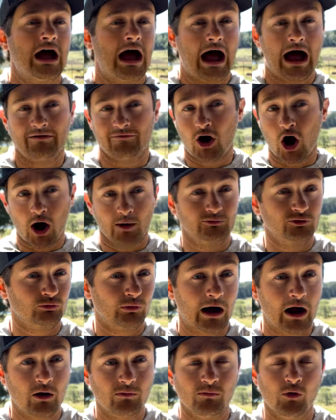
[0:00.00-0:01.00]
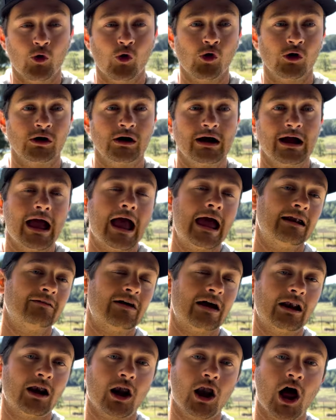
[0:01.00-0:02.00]
I've hopped around more, and I've
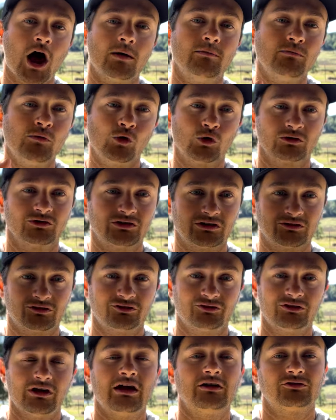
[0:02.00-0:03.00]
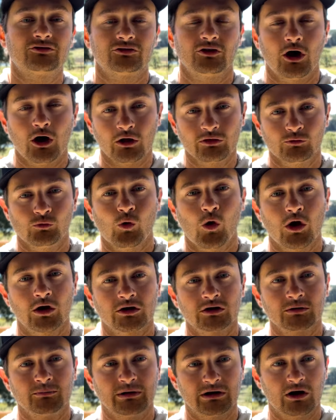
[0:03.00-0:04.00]
had a lot more success on the
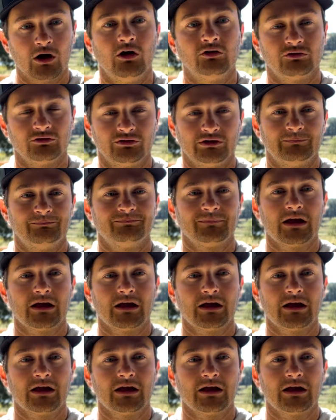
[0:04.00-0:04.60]
water because of it.